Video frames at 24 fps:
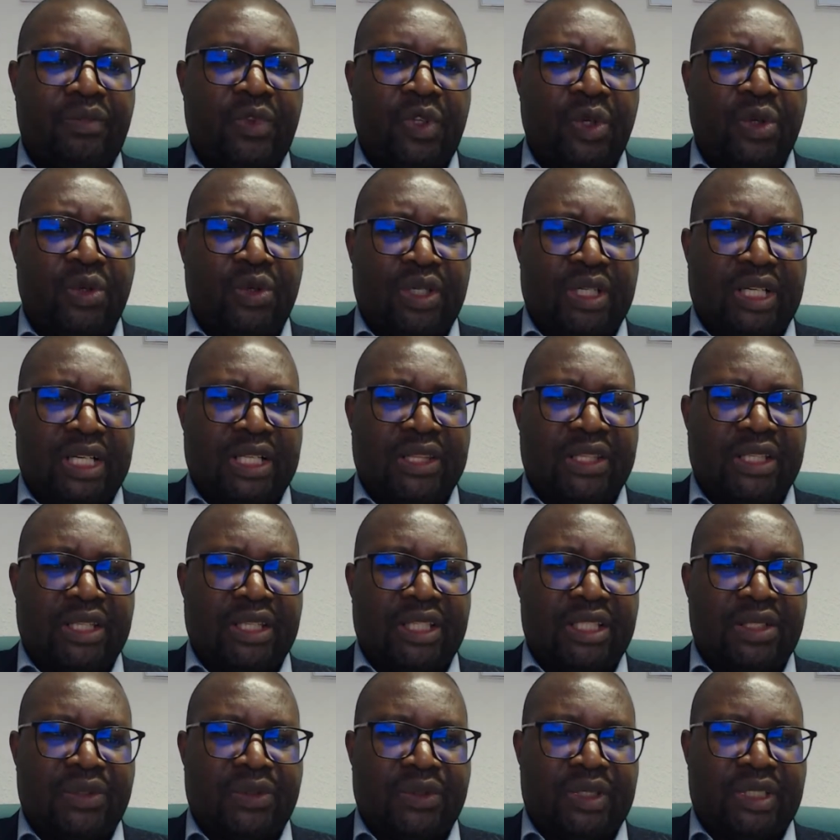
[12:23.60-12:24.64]
or under
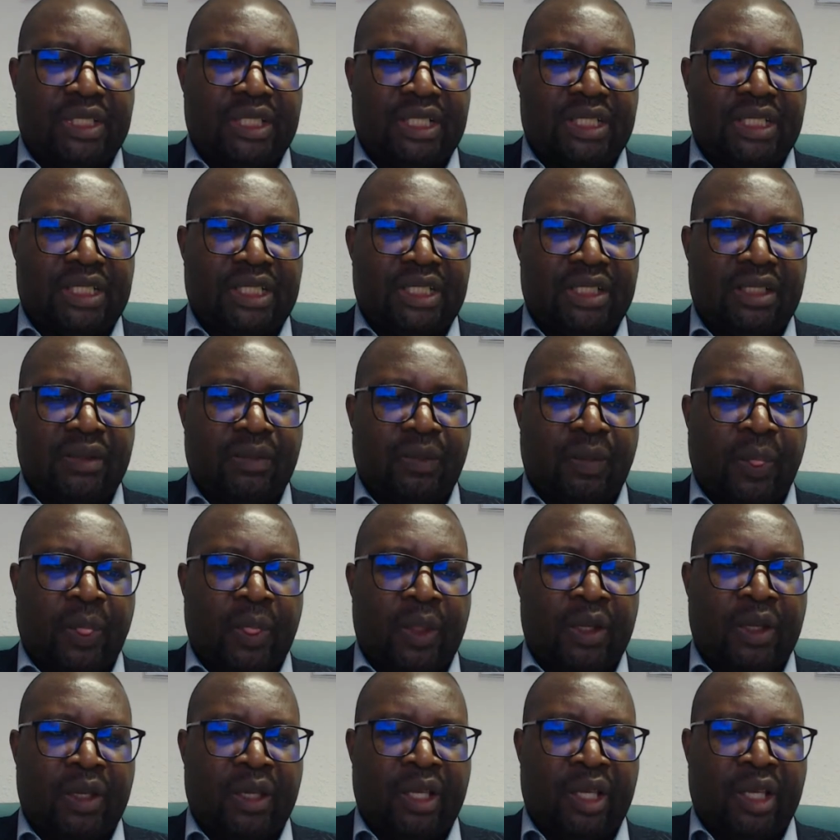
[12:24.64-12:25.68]
this concession.
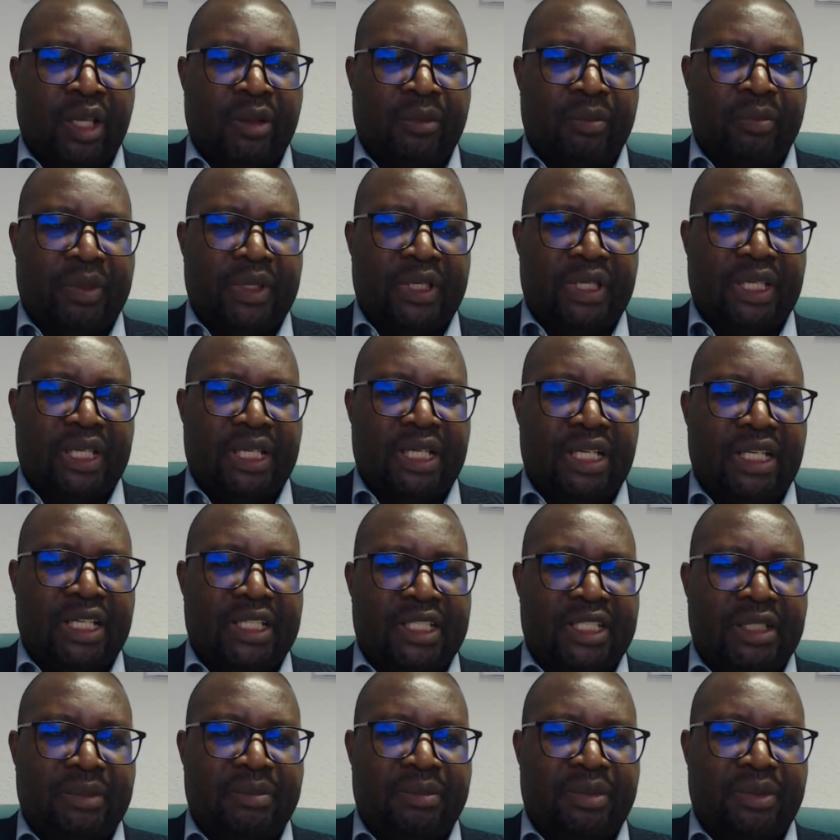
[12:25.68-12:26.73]
Be
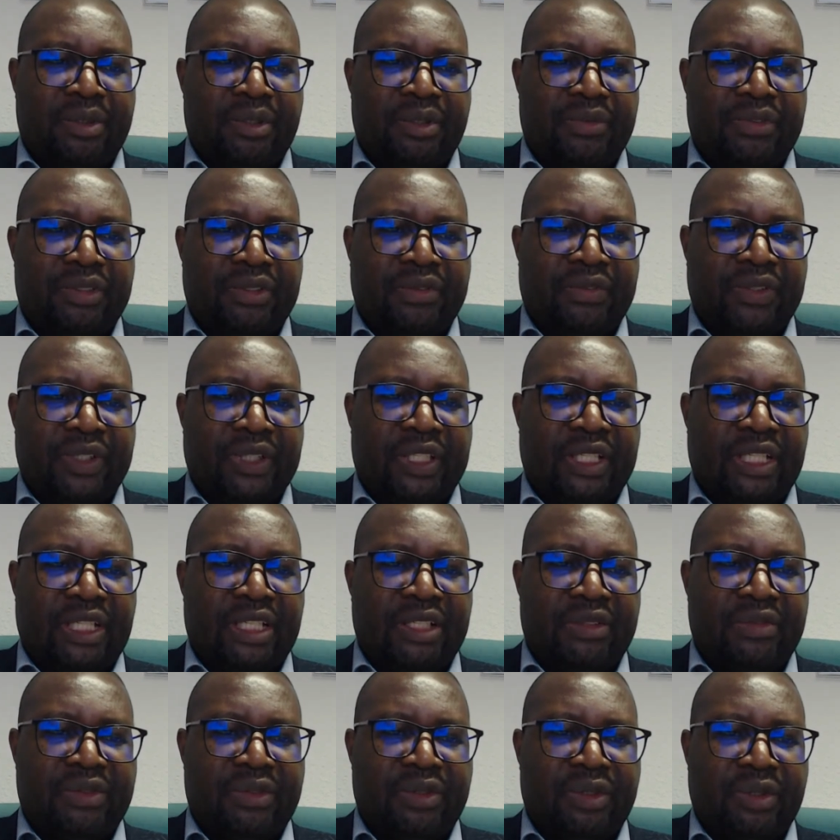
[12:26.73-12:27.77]
eligible for further
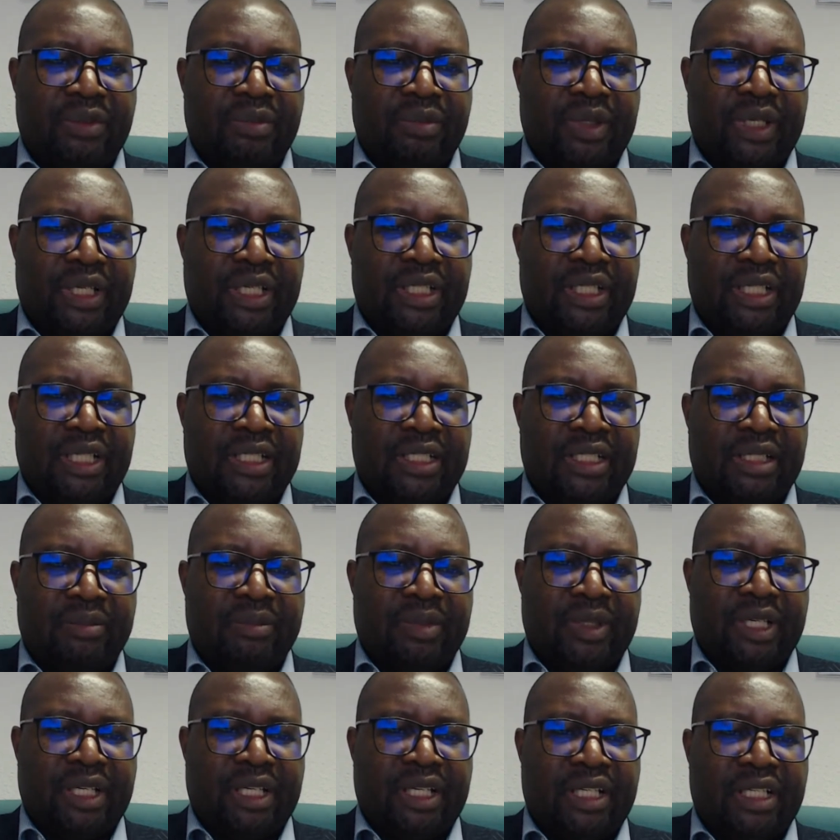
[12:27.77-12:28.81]
leave to remain under
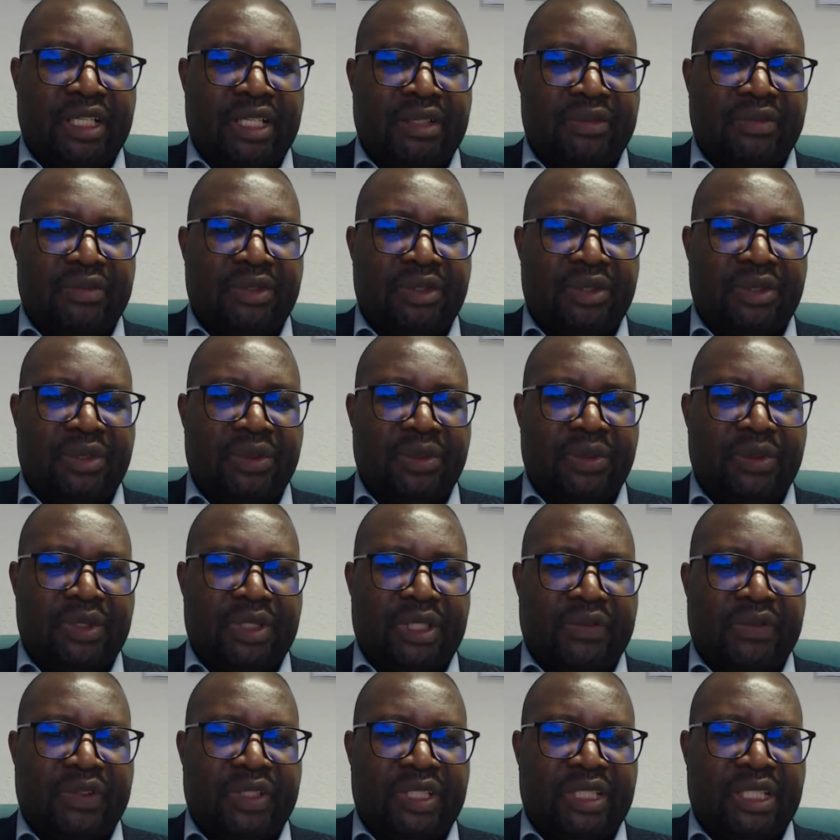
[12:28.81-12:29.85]
paragraph
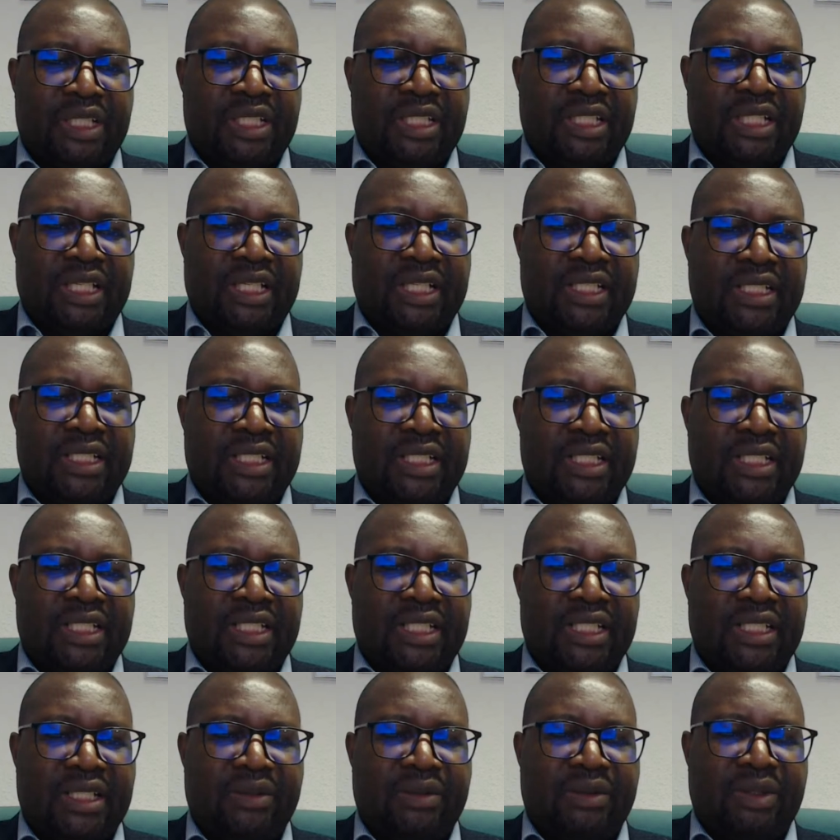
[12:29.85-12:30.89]

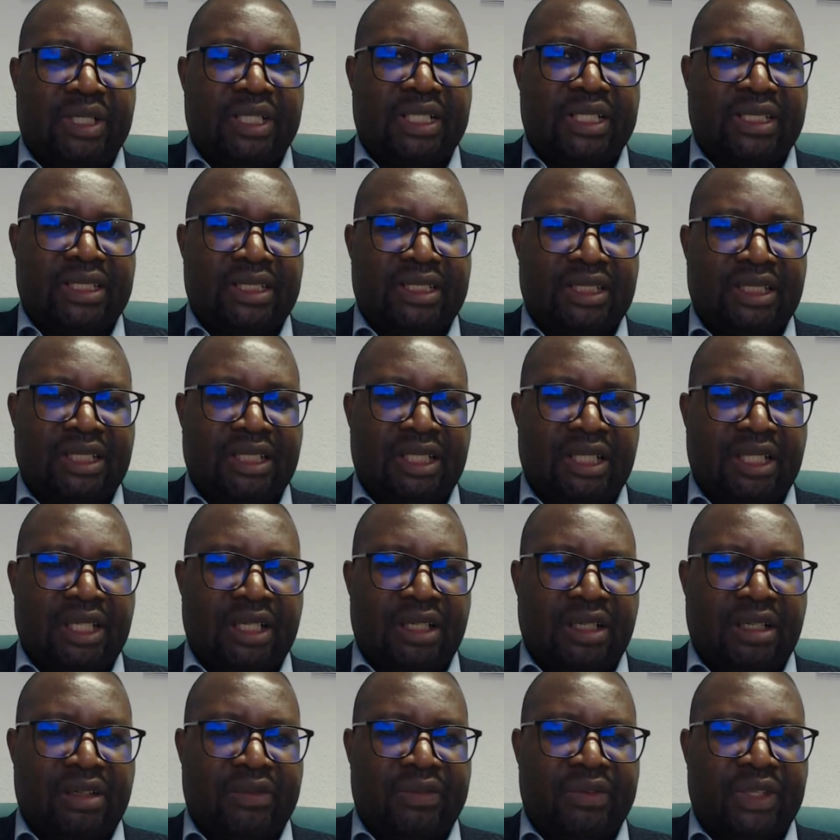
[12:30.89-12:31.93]
276A(DE)(1)
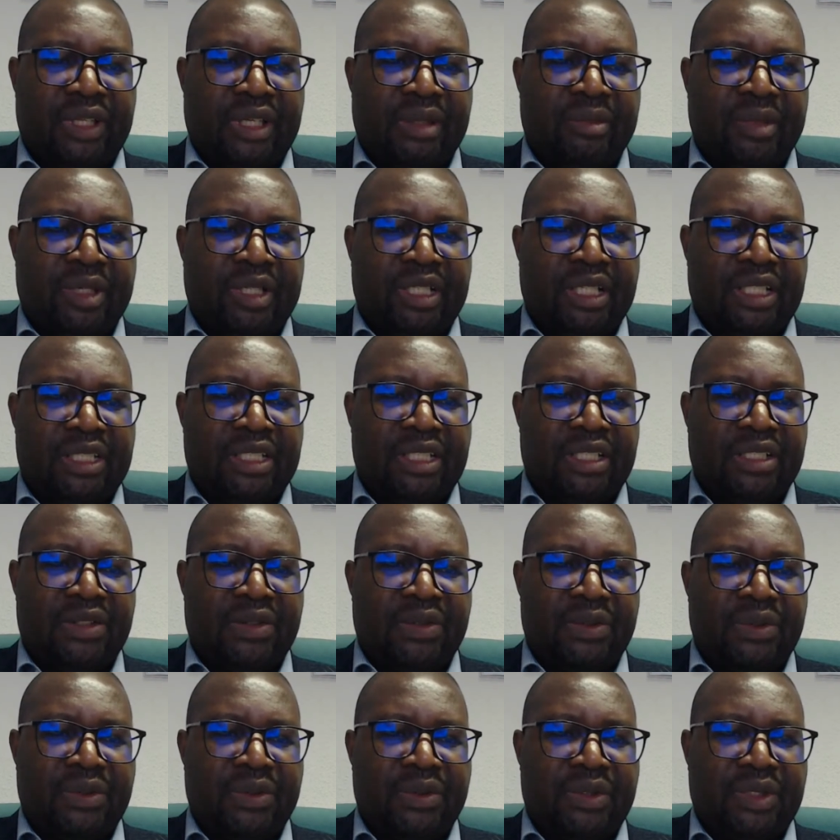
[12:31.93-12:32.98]
of the immigration
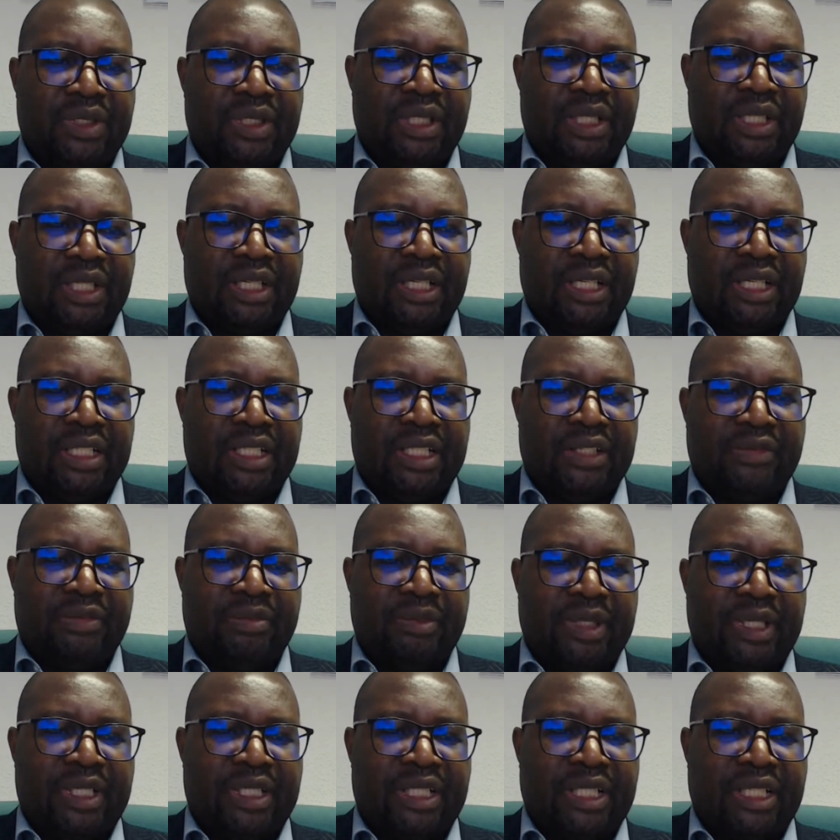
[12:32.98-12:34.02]
rules and have
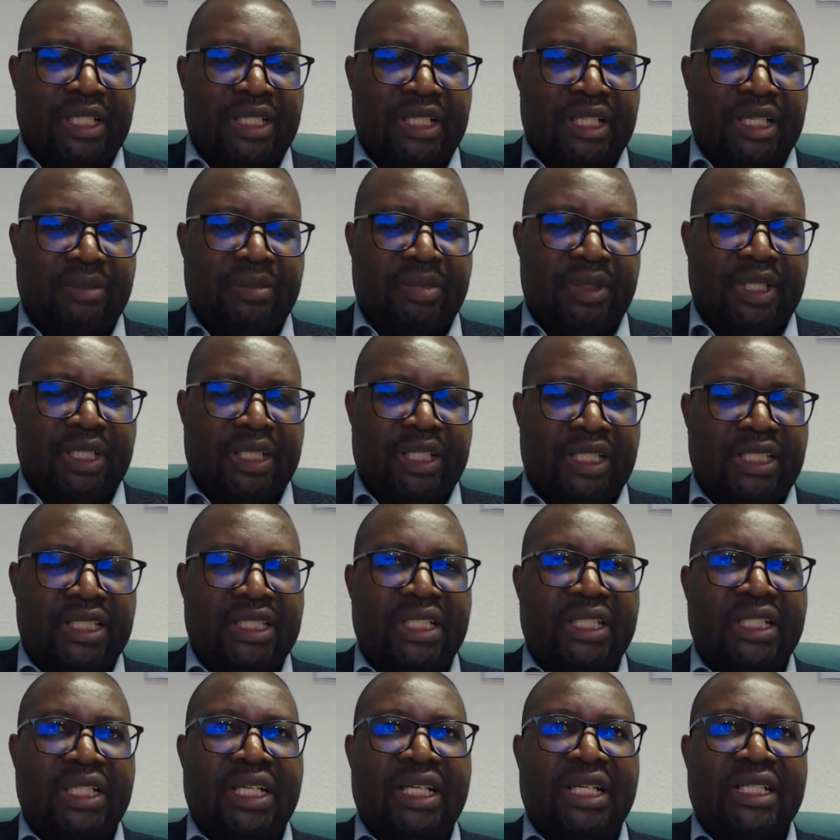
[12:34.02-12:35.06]
made an
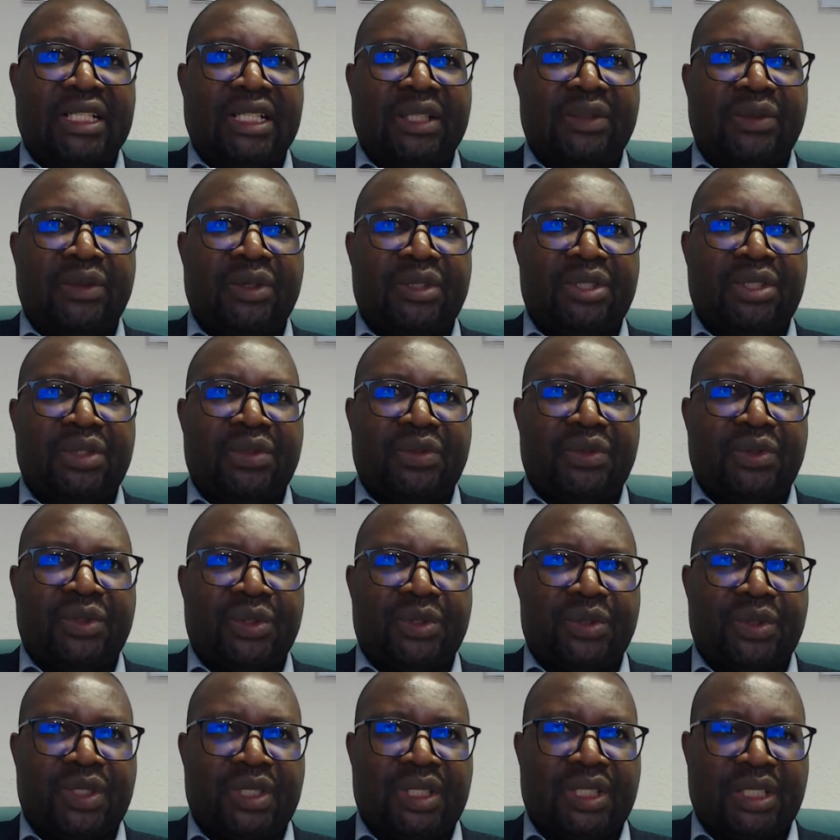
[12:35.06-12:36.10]
application under those
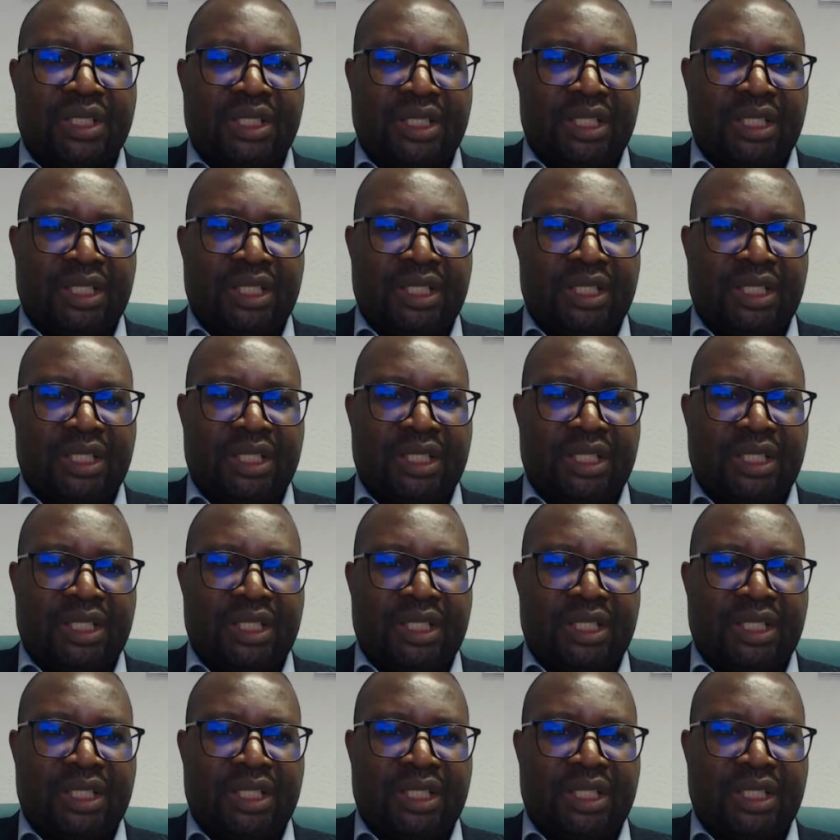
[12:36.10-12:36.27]
rules.